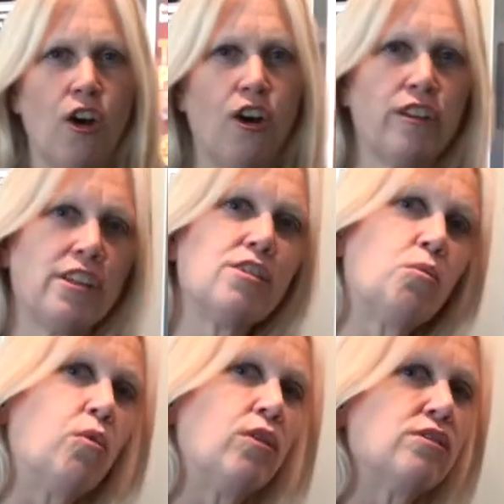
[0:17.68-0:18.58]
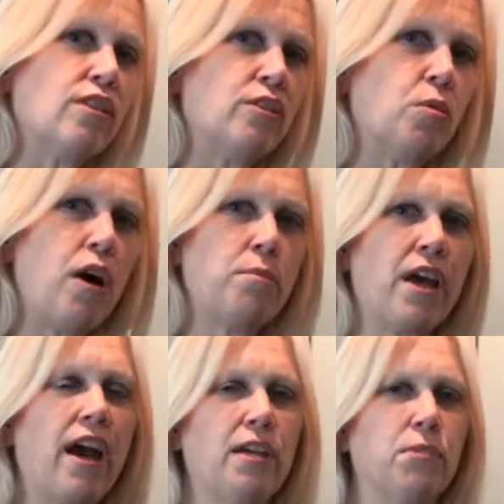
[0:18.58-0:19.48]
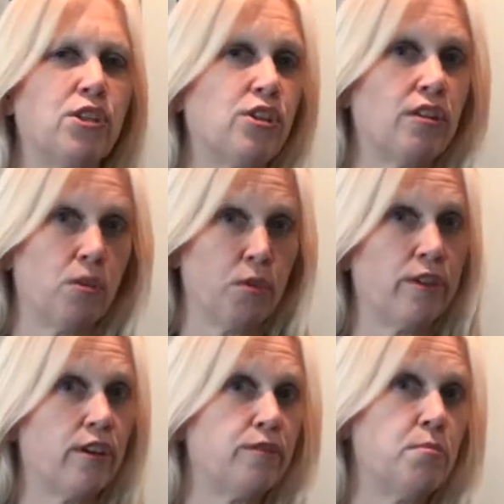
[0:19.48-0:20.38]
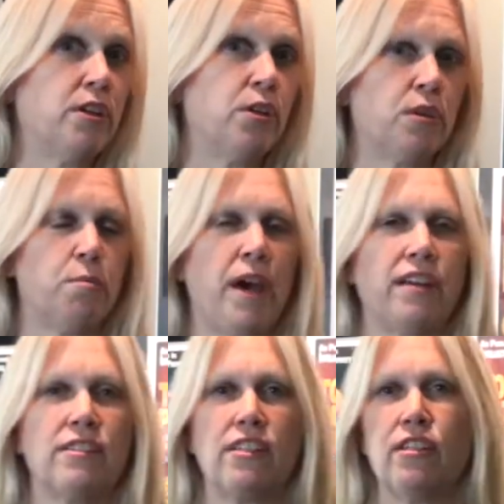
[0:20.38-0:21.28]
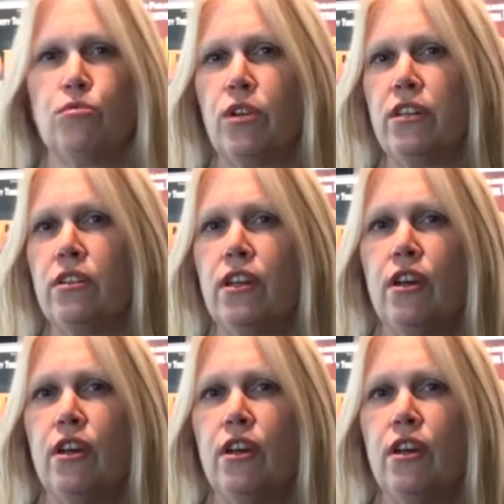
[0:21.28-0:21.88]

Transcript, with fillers: All these awards on the wall behind me show that we're very familiar with patents and have won